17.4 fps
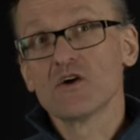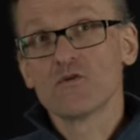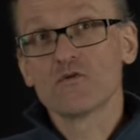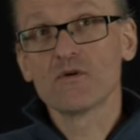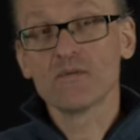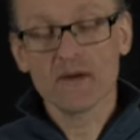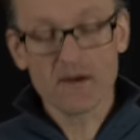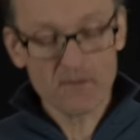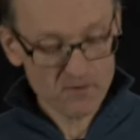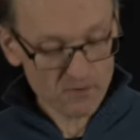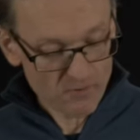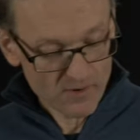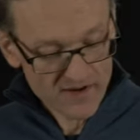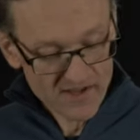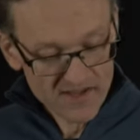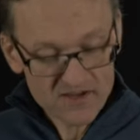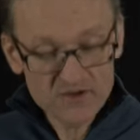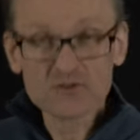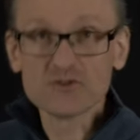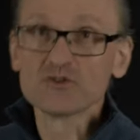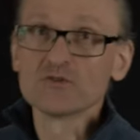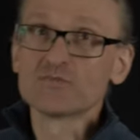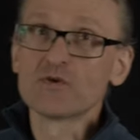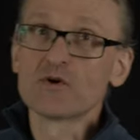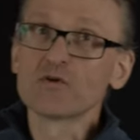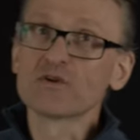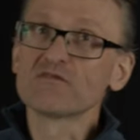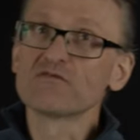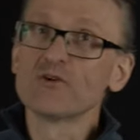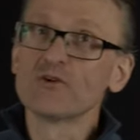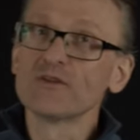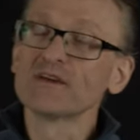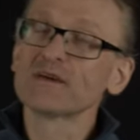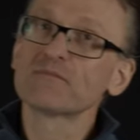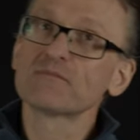Remember when I introduced protein
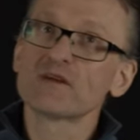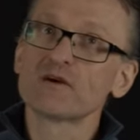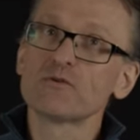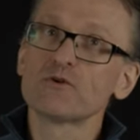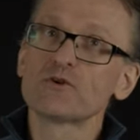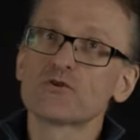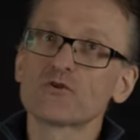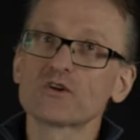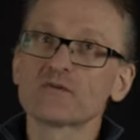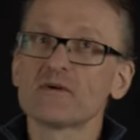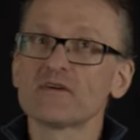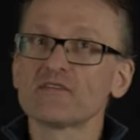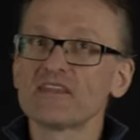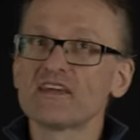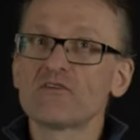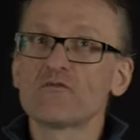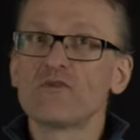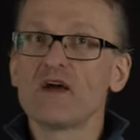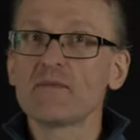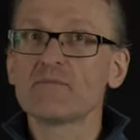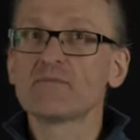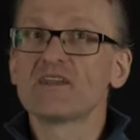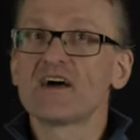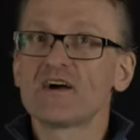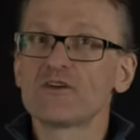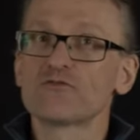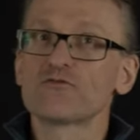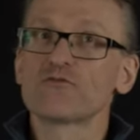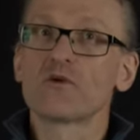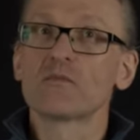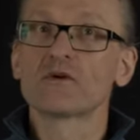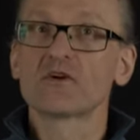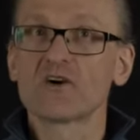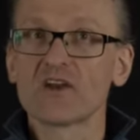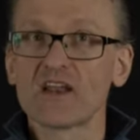folding and we talked about that rapid
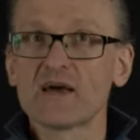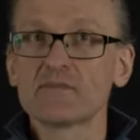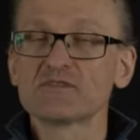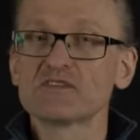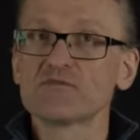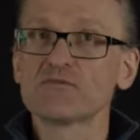hydrophobic collapse.